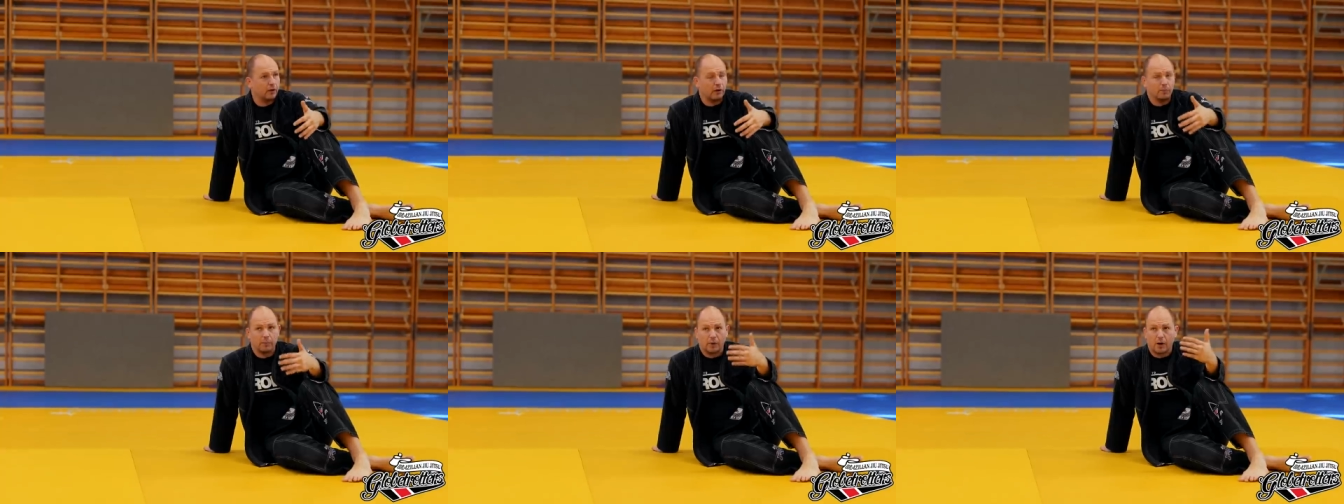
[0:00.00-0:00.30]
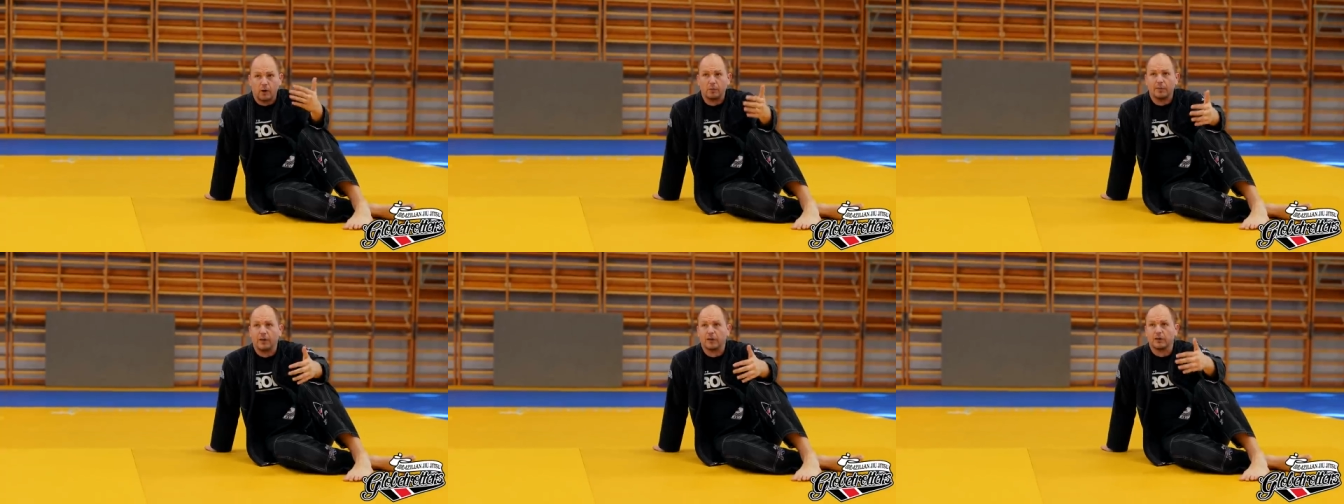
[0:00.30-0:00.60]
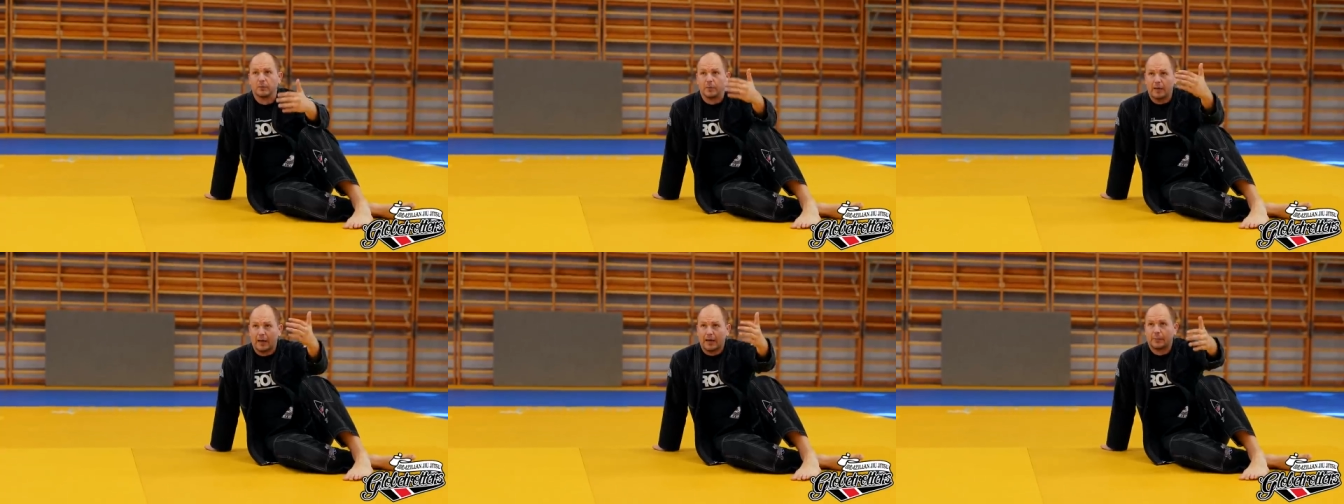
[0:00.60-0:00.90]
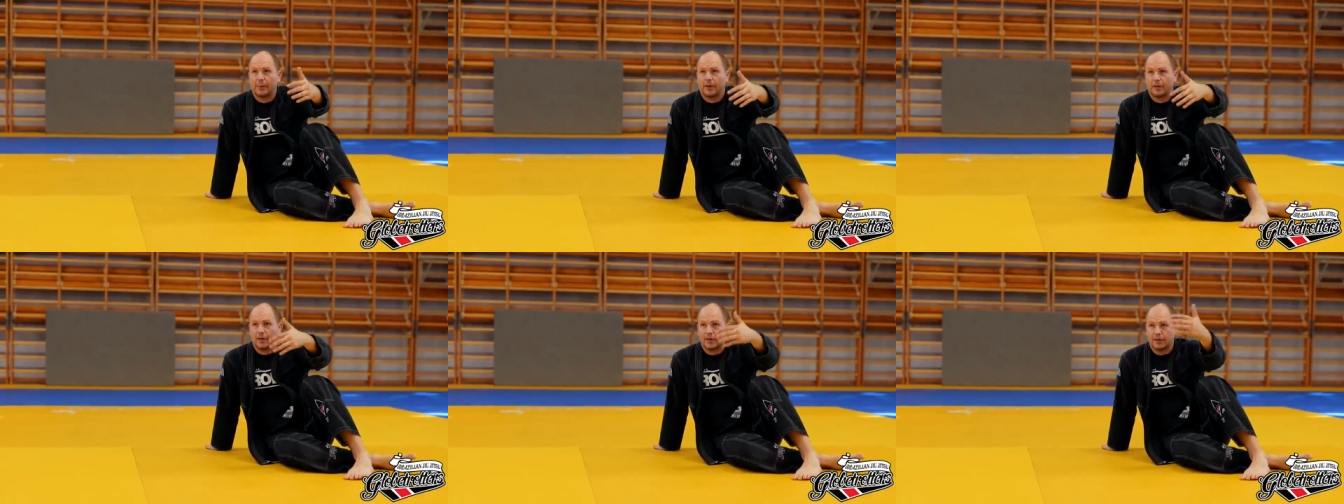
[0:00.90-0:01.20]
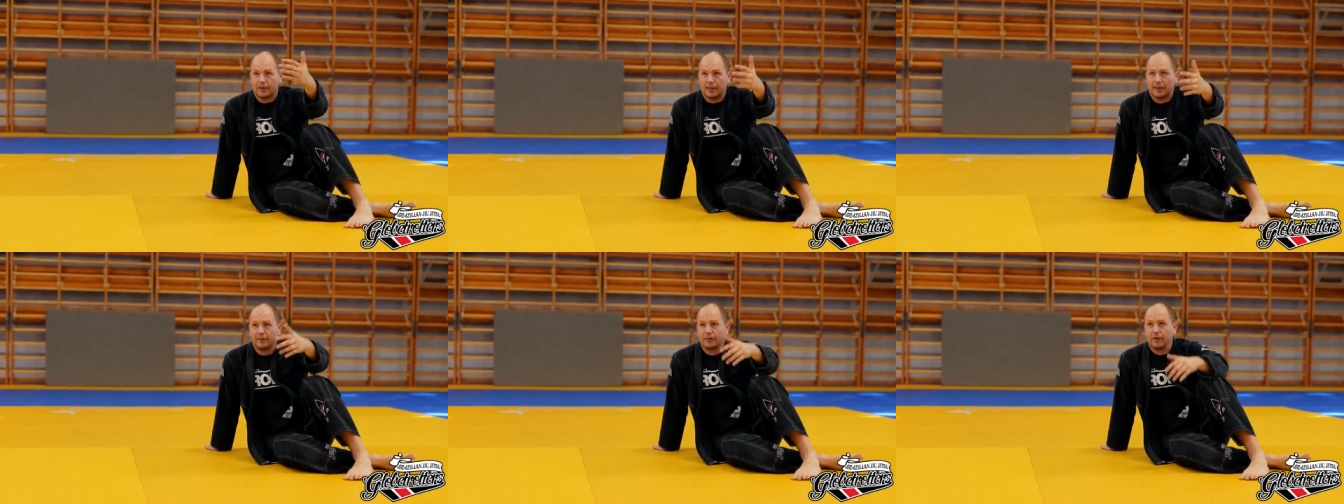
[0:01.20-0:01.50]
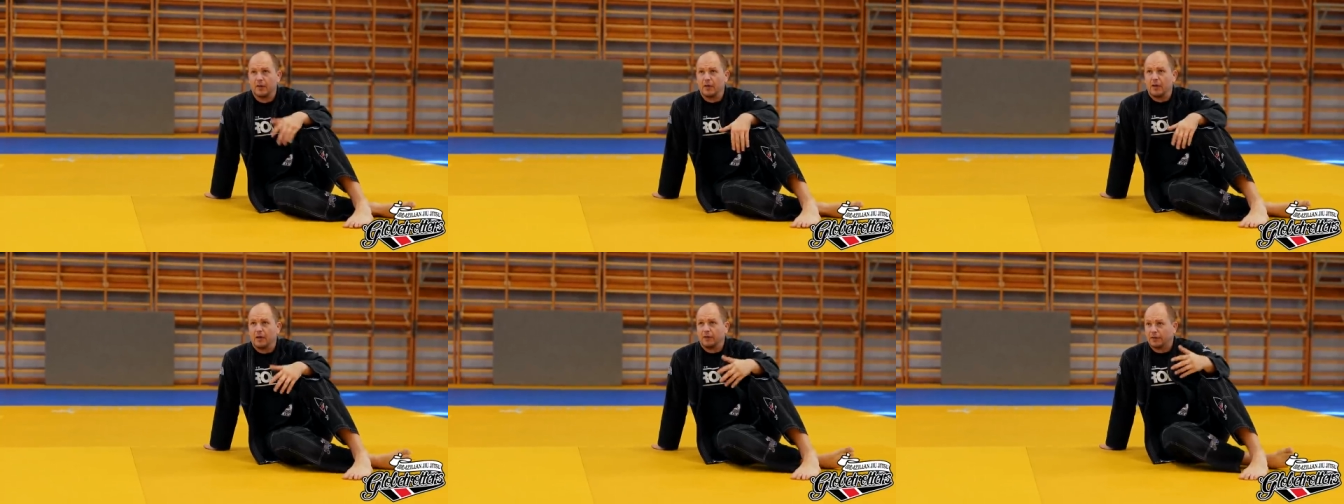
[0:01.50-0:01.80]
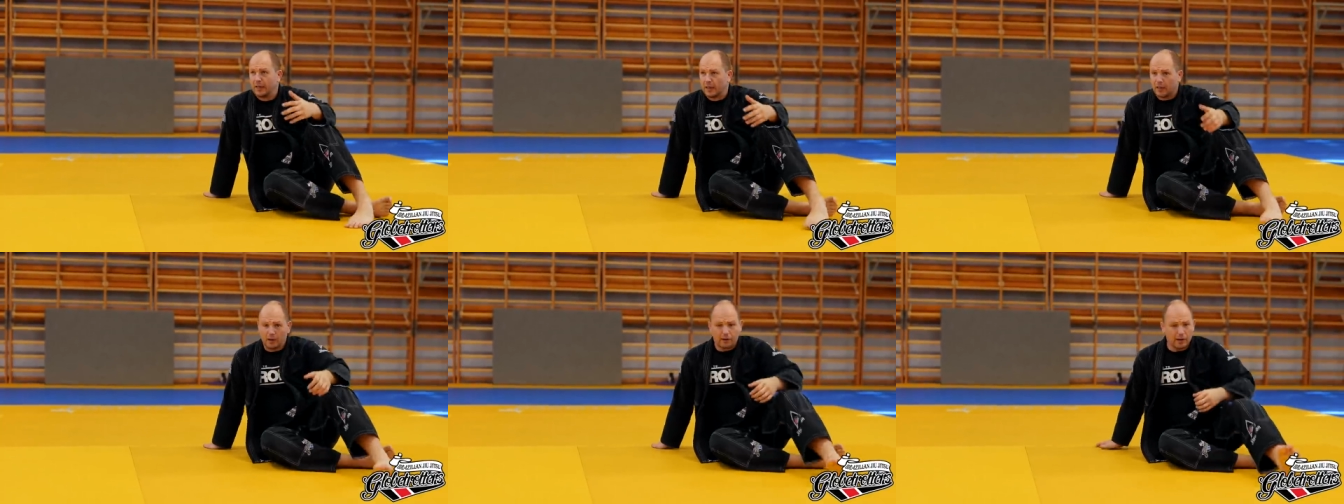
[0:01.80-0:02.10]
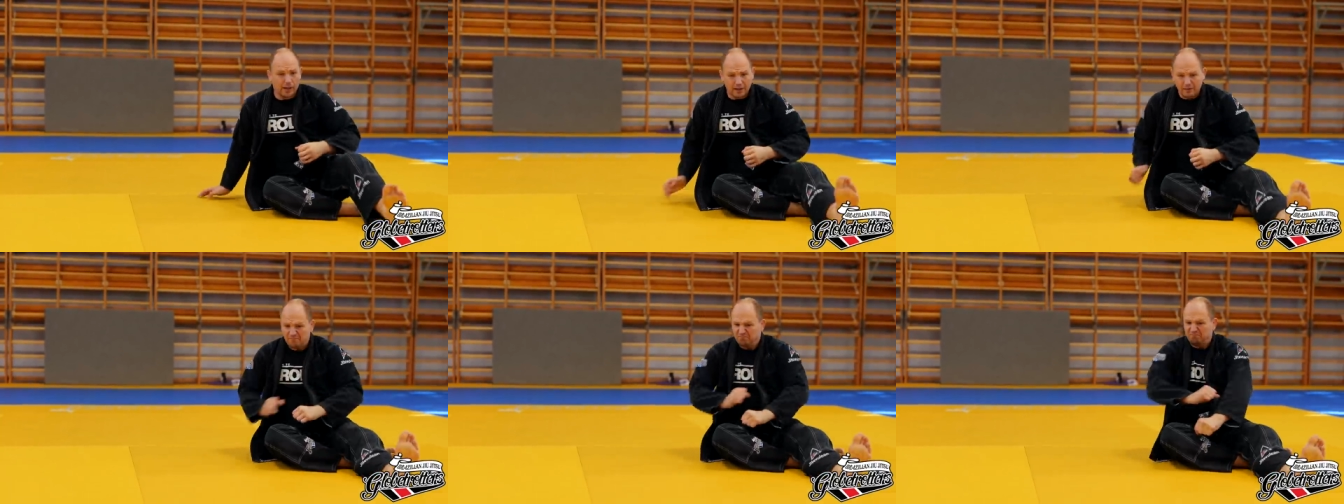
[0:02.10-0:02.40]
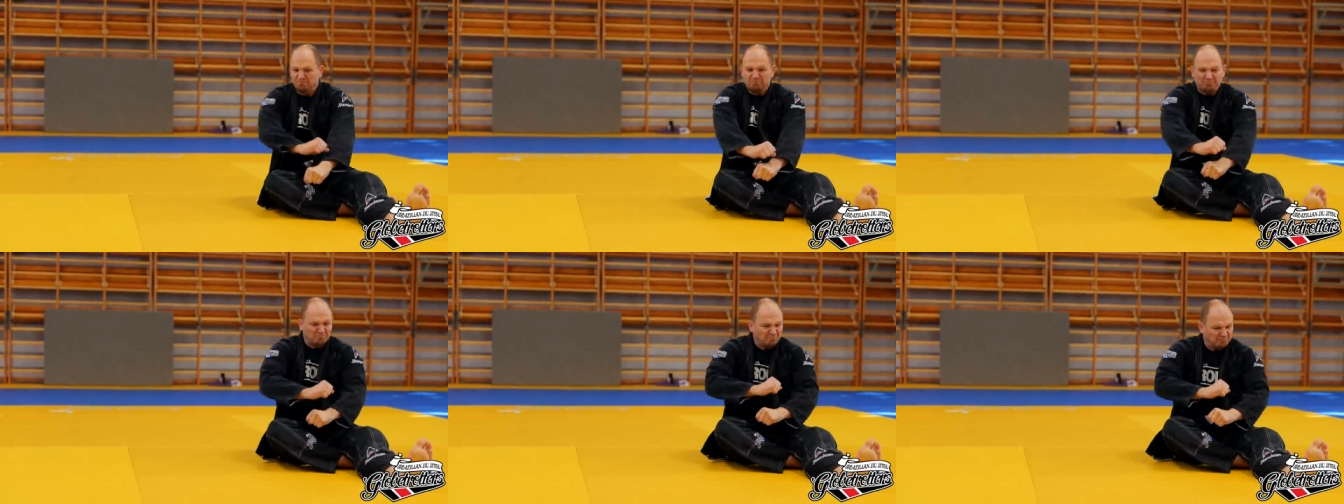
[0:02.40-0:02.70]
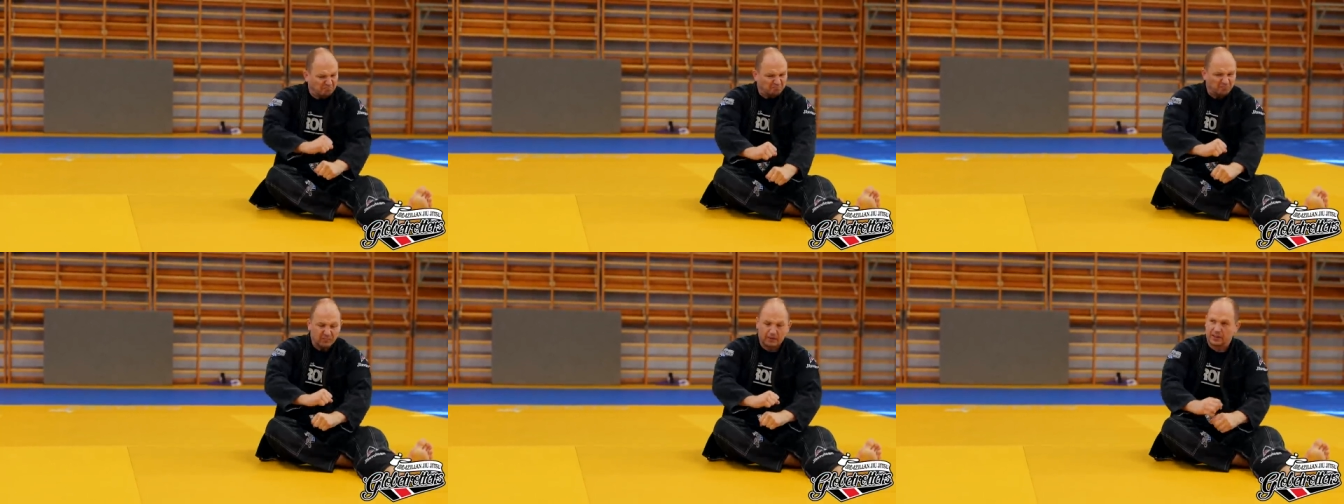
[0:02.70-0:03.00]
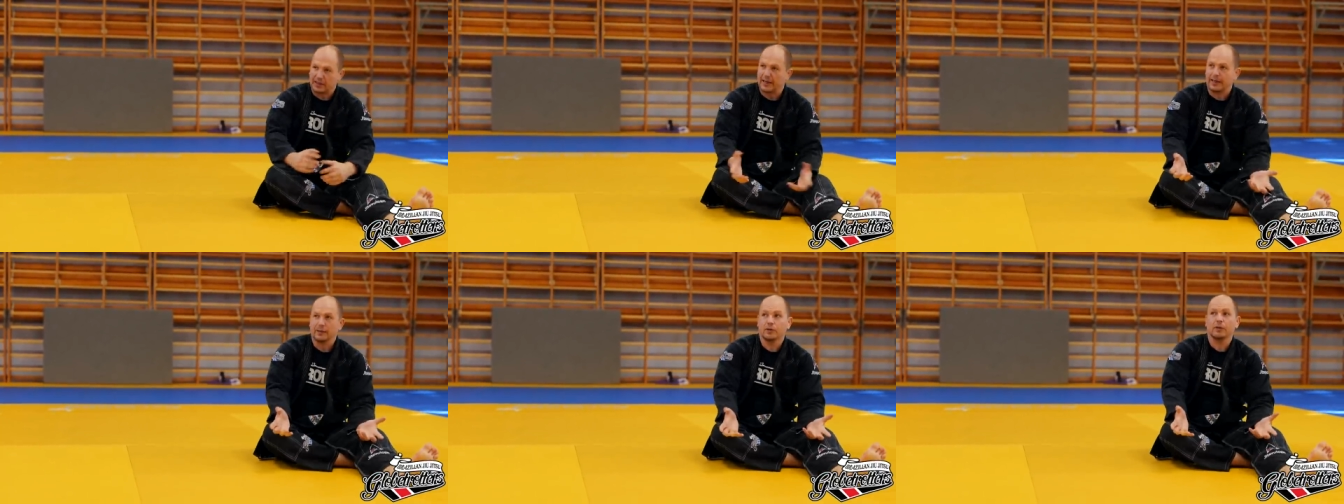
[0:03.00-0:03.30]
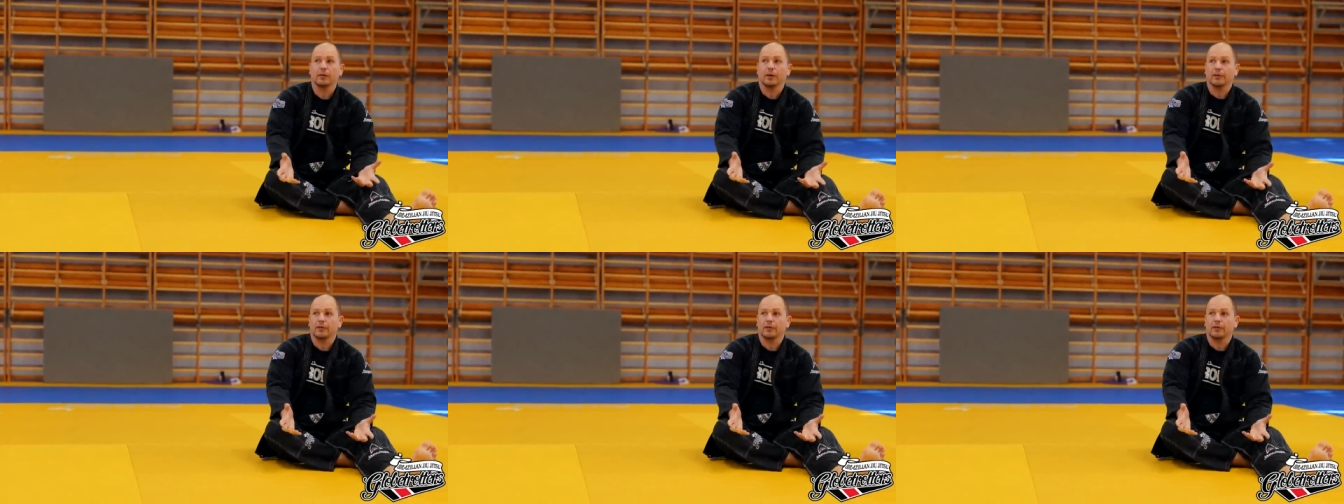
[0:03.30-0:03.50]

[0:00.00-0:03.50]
you know, brown belts, black belts and stuff, they go like, they can't do